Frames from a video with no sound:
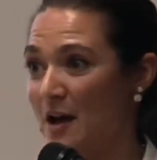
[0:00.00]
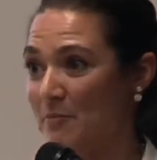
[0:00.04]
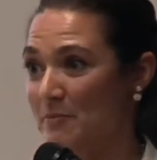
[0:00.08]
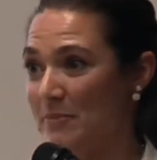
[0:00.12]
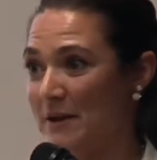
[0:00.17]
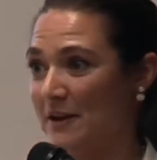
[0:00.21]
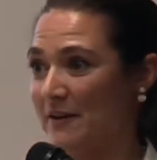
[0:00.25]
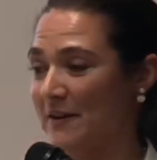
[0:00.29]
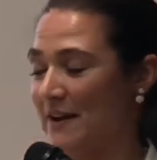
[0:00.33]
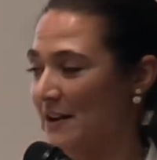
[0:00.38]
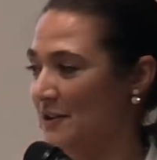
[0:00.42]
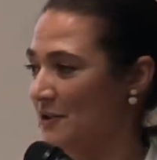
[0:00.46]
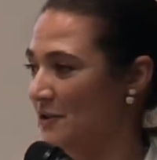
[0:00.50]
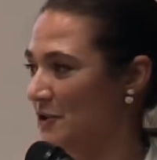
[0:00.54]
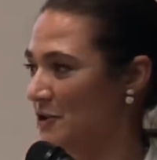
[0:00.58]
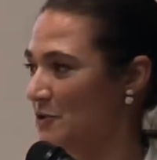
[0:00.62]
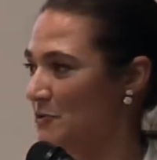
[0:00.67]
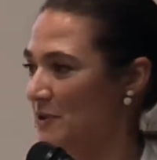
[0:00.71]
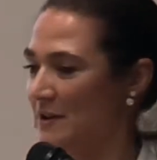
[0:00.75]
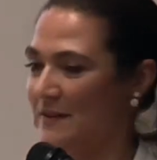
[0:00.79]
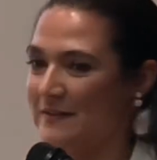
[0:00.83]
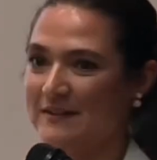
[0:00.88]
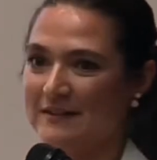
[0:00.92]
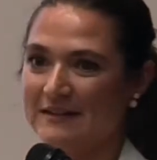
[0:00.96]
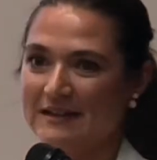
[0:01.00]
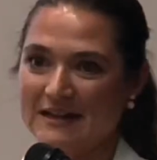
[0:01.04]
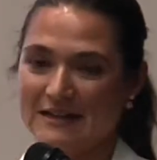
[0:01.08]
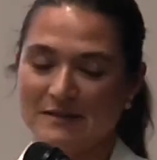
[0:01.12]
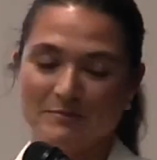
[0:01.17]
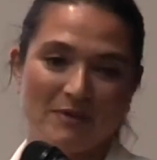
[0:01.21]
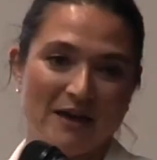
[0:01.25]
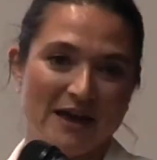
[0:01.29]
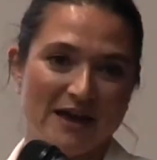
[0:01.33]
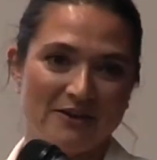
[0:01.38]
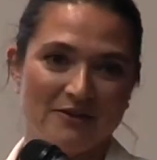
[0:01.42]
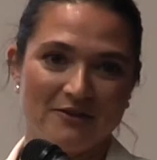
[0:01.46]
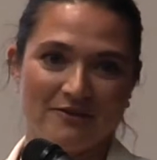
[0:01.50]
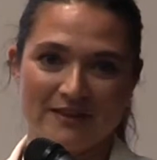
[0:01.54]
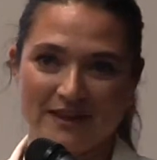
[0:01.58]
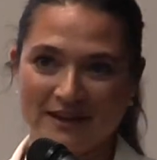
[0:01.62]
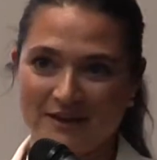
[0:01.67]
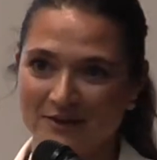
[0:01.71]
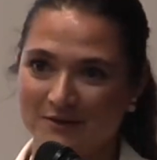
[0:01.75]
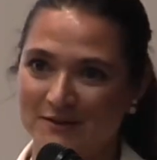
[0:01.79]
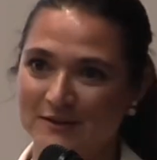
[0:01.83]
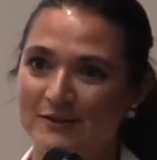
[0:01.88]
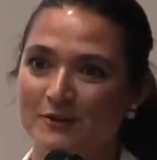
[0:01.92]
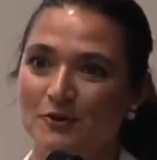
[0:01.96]
Barry, I know you were at the last panel.
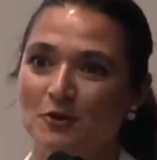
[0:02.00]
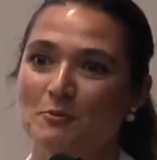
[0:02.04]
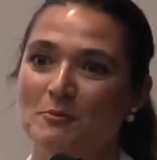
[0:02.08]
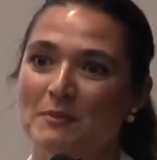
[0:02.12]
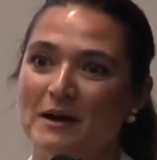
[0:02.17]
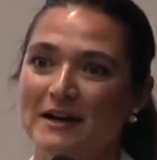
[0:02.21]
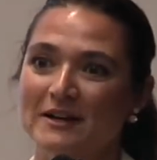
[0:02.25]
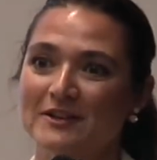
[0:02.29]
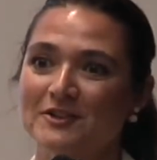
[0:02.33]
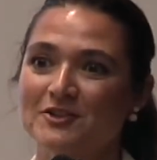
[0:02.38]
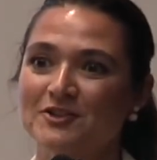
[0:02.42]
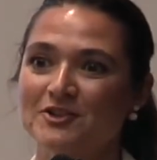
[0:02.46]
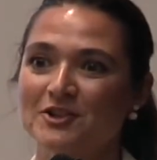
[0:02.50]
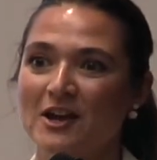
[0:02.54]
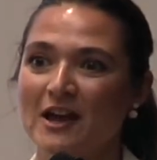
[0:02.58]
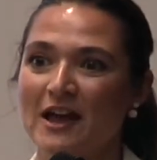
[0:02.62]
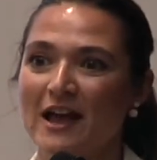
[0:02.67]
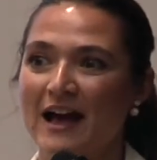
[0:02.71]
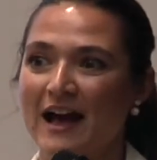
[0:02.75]
Thank you so much.